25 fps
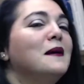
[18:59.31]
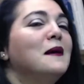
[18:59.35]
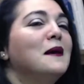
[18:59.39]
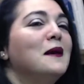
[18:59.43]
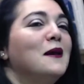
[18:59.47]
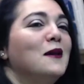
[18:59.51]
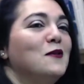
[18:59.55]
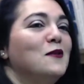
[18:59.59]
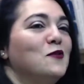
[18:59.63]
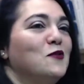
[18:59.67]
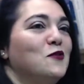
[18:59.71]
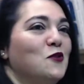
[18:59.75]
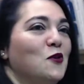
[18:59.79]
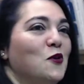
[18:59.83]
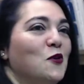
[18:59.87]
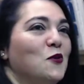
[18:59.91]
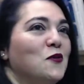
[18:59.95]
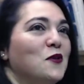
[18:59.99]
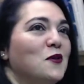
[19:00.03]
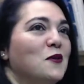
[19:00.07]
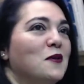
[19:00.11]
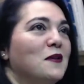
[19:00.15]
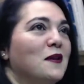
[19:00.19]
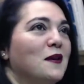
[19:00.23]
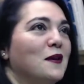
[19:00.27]
And so
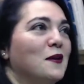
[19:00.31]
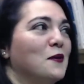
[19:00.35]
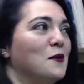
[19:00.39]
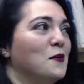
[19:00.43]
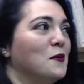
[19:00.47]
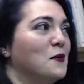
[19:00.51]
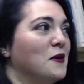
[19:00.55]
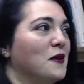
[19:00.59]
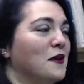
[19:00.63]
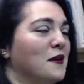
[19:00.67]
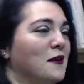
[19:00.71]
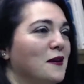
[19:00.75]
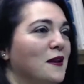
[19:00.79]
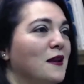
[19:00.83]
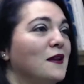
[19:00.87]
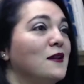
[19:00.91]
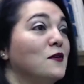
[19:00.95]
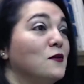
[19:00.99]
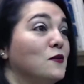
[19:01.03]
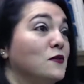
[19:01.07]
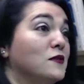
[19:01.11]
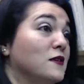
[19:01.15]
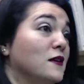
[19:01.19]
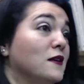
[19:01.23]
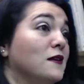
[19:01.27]
they're like, okay, and
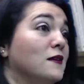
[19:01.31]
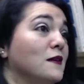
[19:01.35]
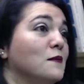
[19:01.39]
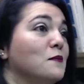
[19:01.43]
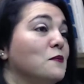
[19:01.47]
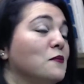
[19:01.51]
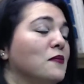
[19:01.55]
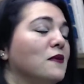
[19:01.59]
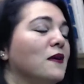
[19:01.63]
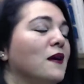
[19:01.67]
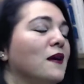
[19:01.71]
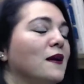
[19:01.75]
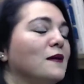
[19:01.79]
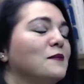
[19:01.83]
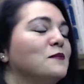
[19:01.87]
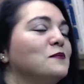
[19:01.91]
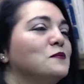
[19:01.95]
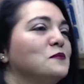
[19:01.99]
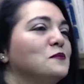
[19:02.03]
it'll take them, I